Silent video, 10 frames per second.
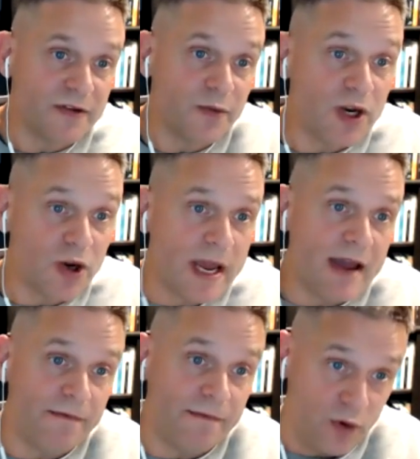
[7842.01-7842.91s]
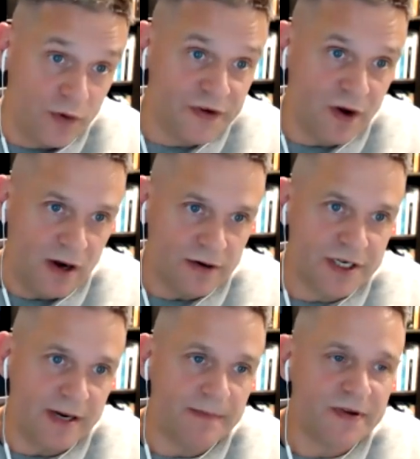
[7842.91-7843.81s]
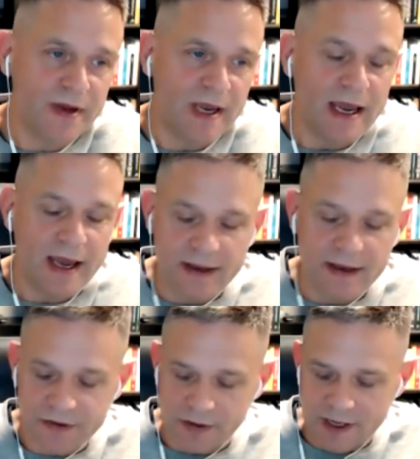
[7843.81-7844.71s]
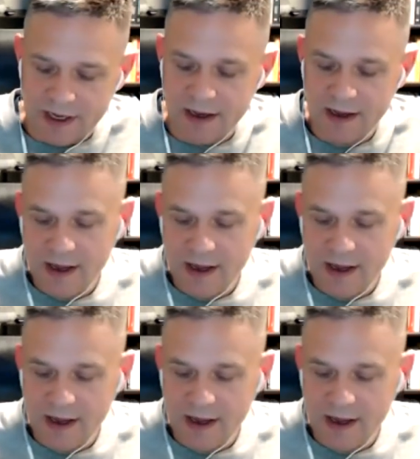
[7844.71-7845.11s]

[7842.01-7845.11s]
So we don't have full scholarships. Uh, so the